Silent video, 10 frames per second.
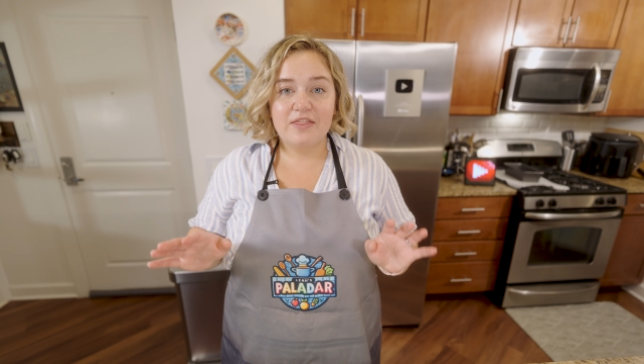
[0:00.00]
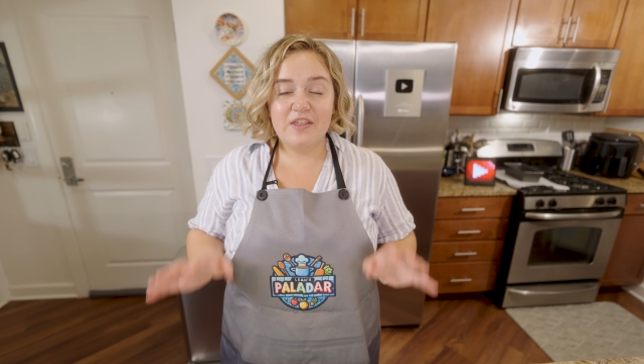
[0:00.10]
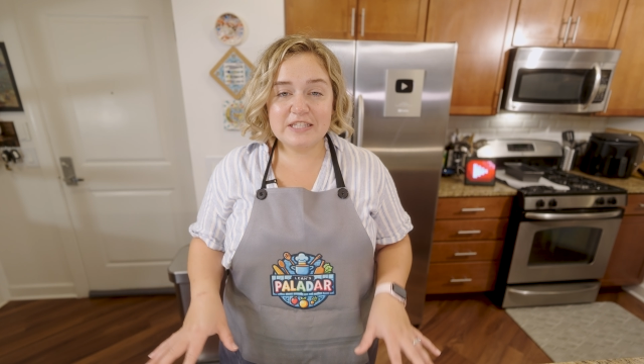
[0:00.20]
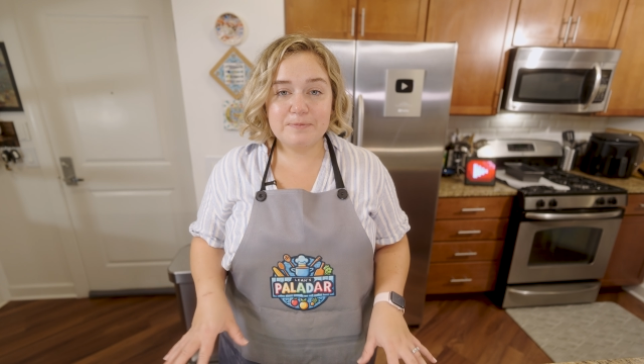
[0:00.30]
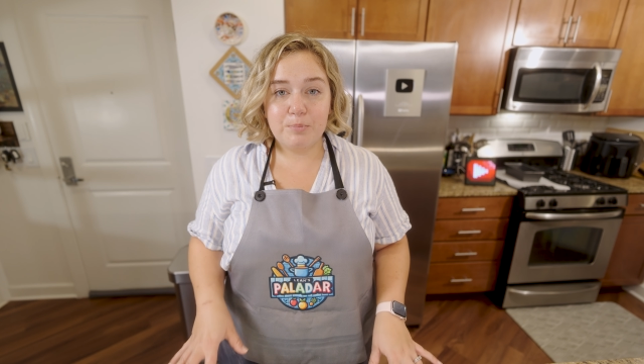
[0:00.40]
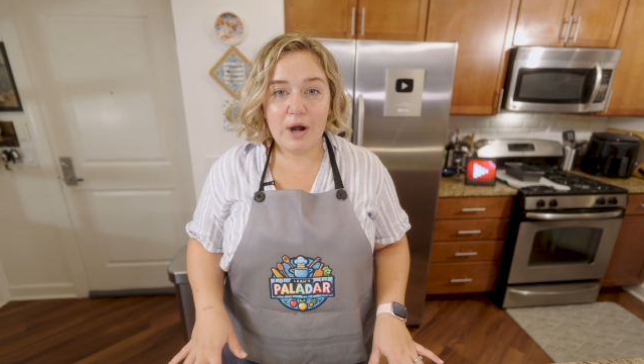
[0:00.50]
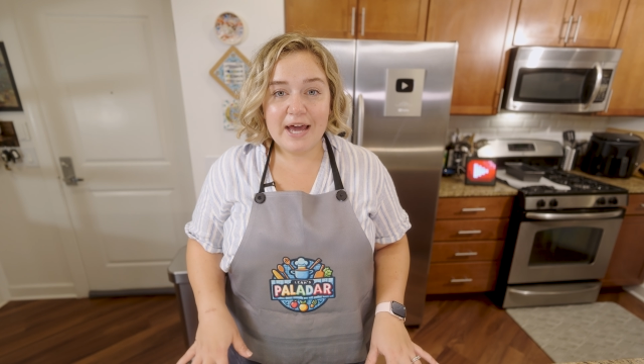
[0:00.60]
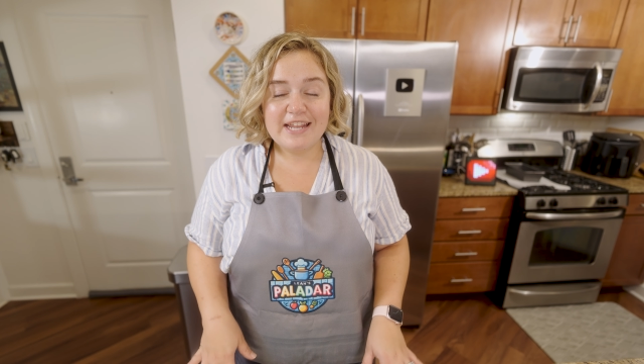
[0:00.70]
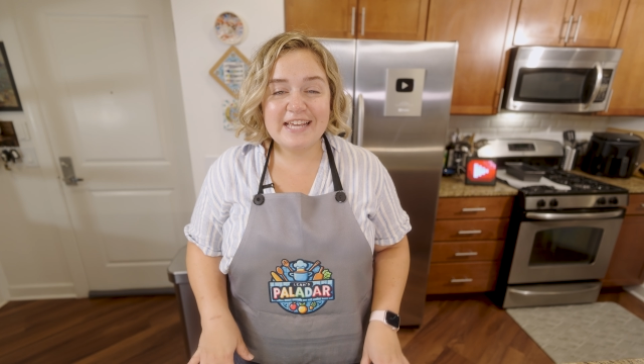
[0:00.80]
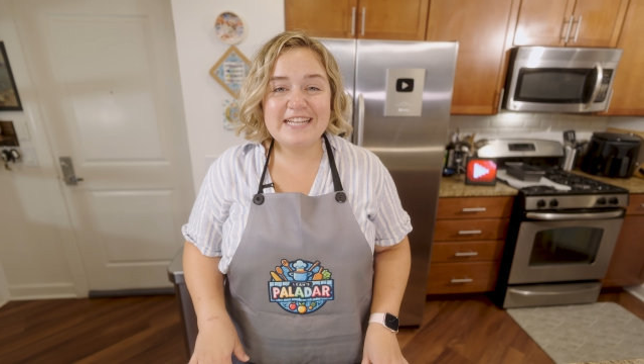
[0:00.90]
This
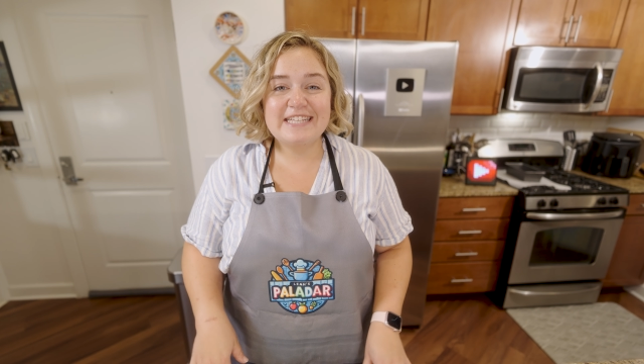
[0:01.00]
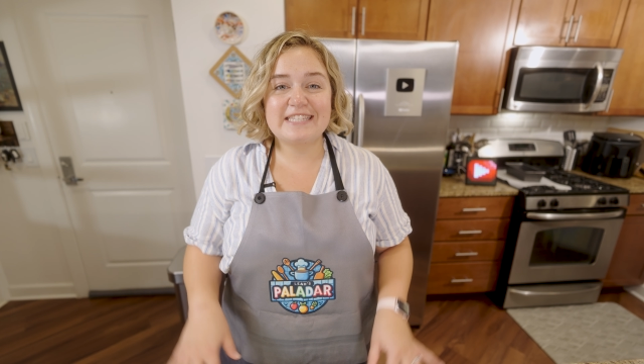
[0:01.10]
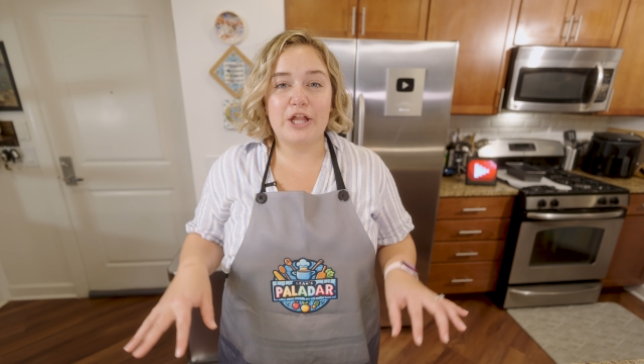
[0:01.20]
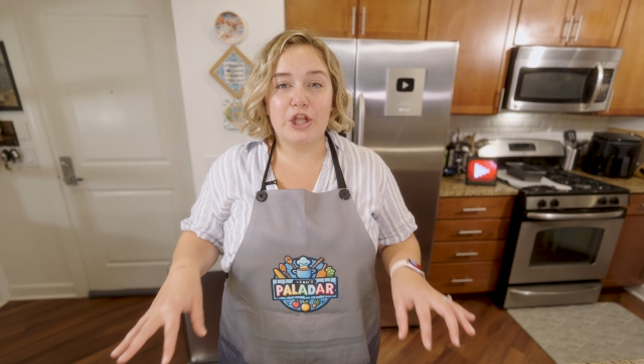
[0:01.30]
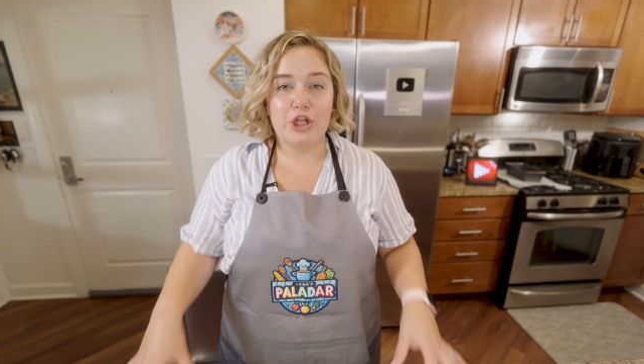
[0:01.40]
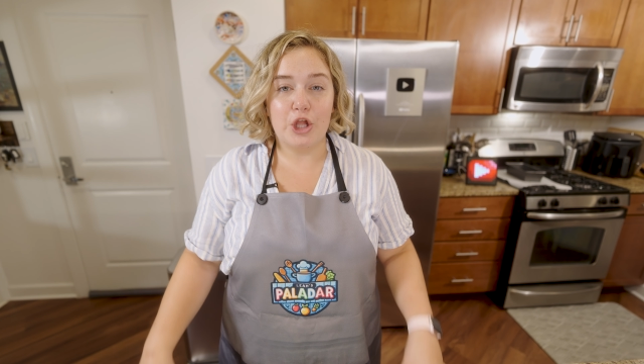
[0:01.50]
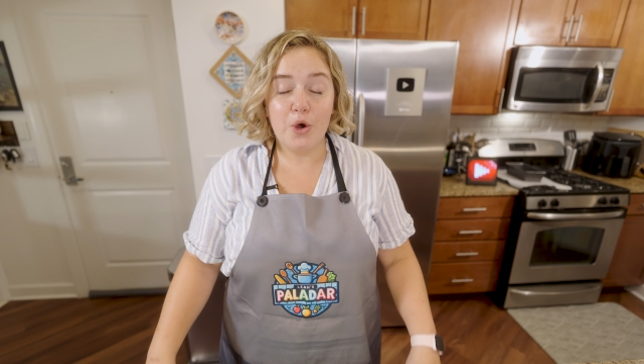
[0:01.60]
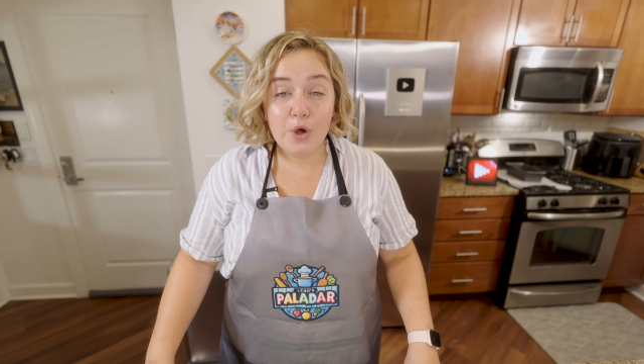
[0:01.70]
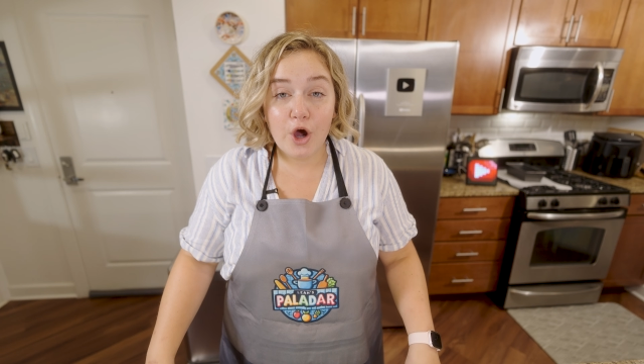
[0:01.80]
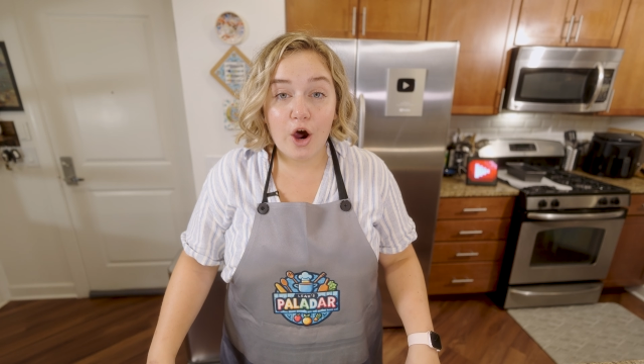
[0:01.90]
bread is
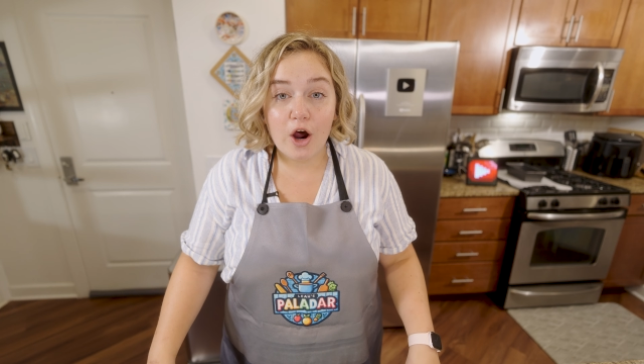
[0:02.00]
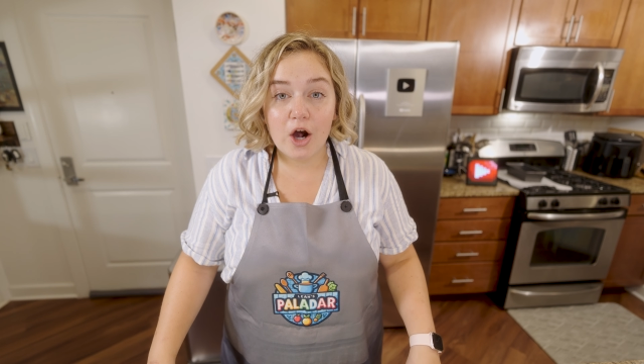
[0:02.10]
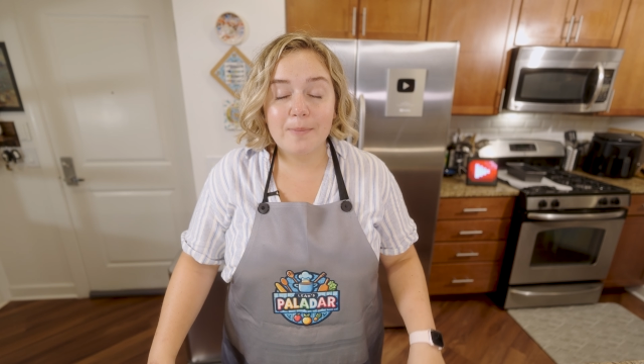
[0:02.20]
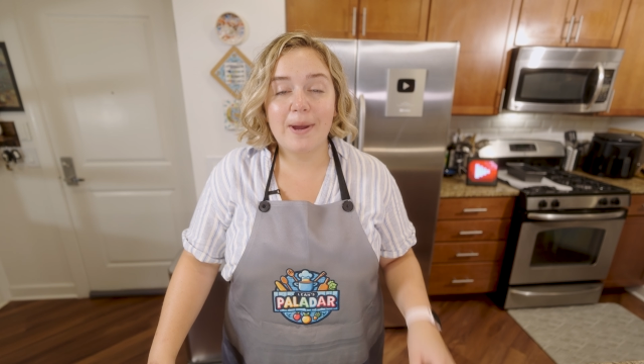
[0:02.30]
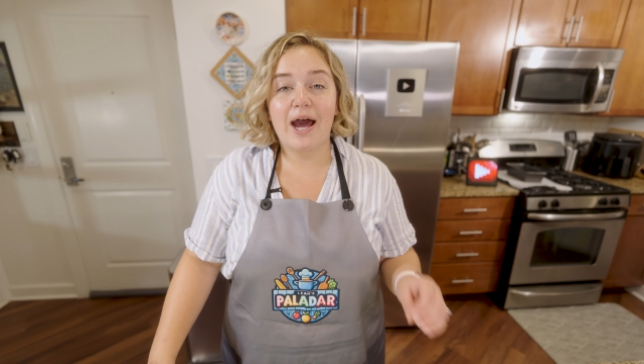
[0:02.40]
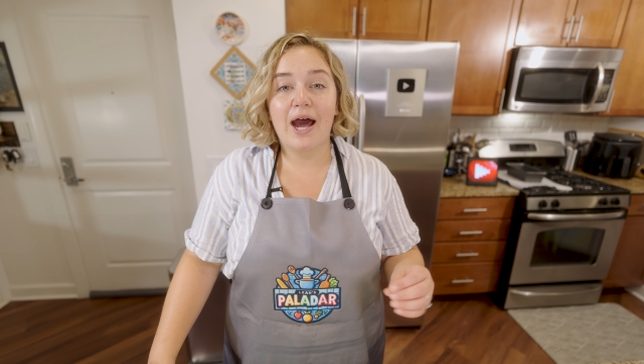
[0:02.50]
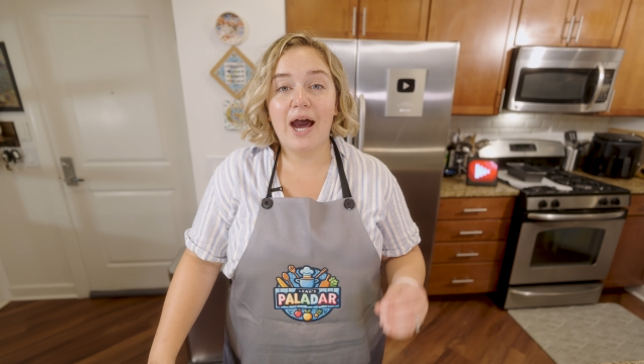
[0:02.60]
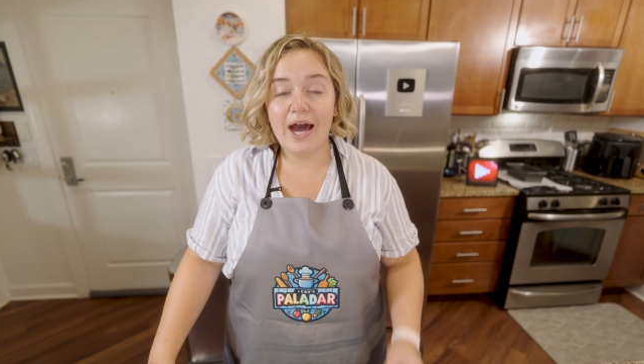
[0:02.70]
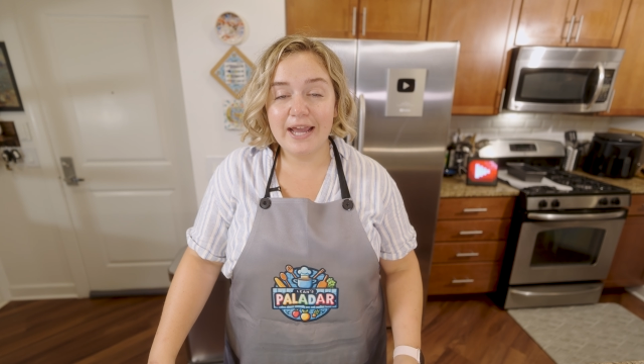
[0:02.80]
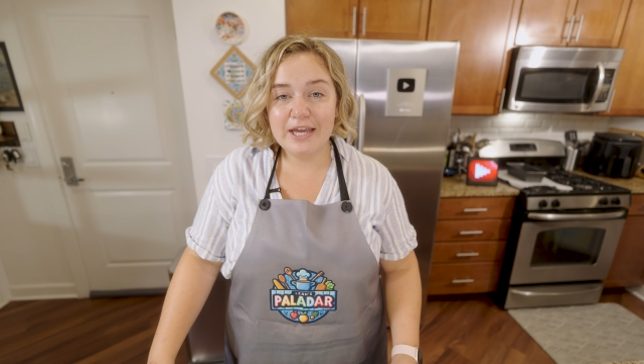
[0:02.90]
low carb,
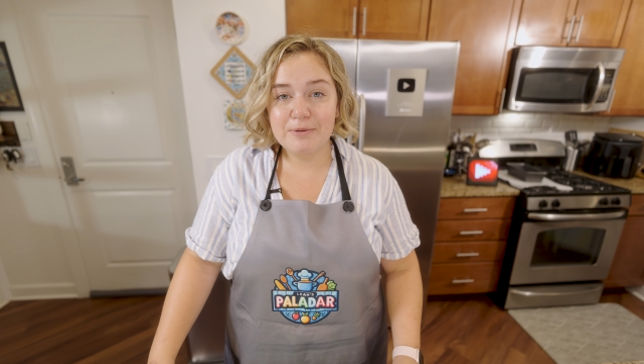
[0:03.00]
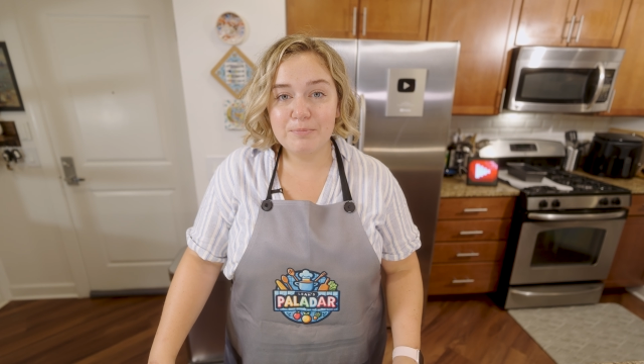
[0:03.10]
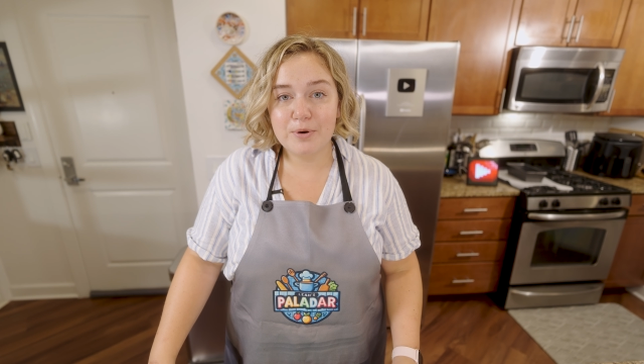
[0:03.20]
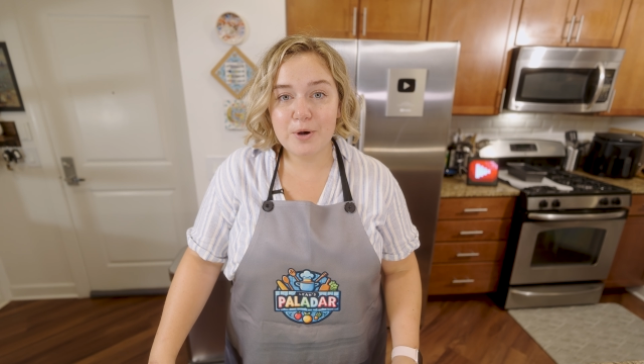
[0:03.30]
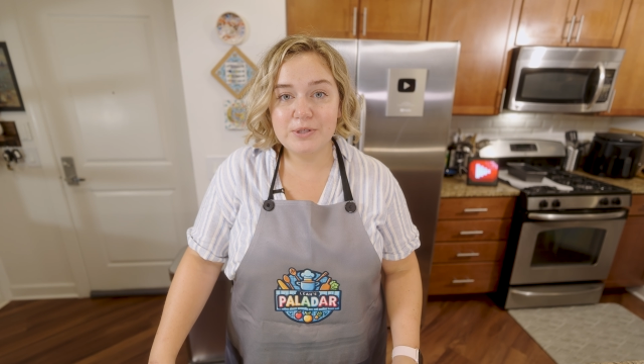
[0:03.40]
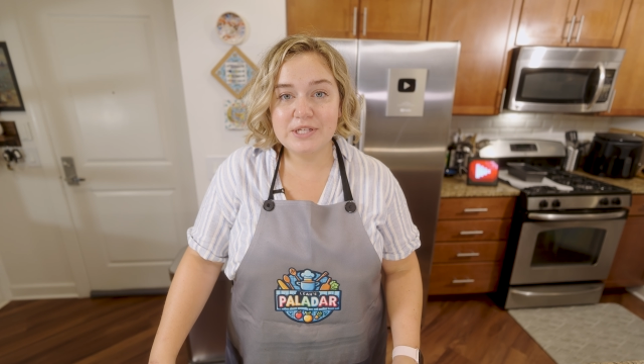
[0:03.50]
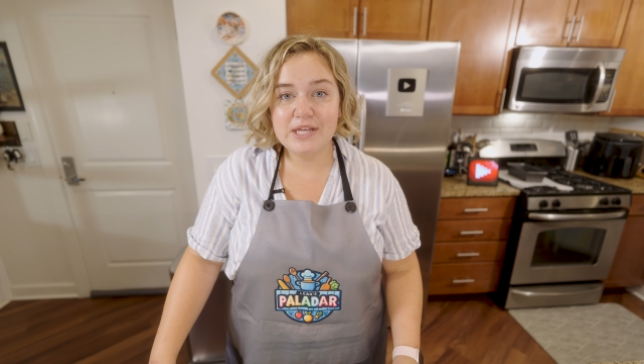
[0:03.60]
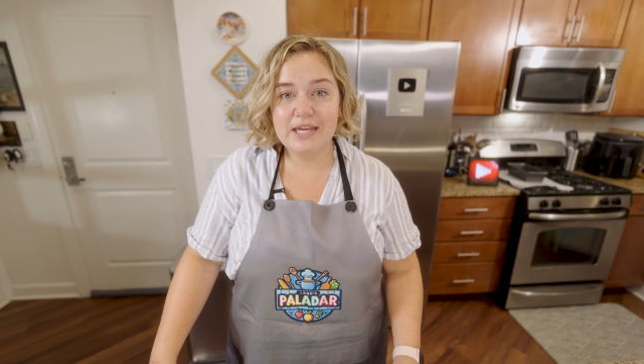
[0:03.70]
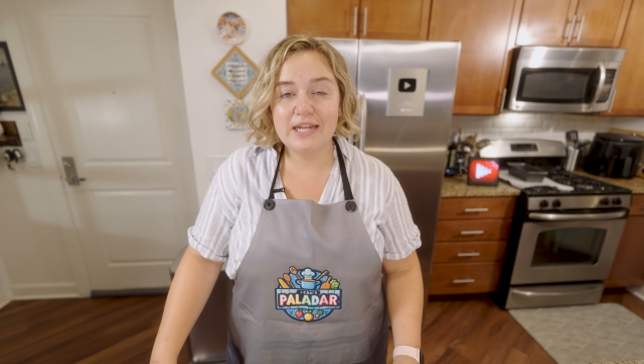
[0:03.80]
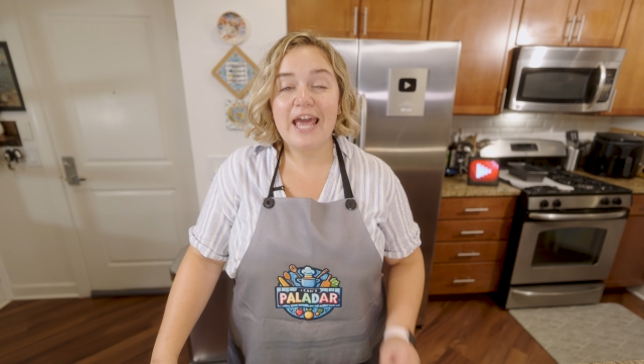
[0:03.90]
high in
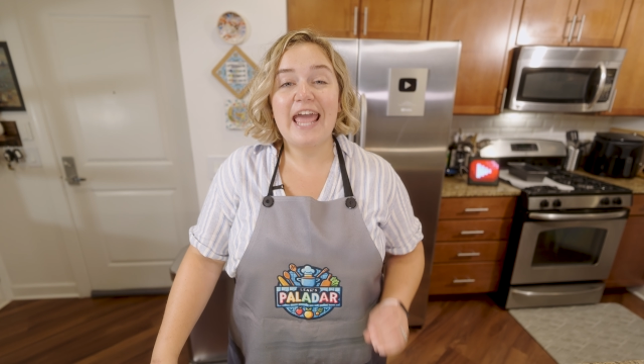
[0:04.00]
protein,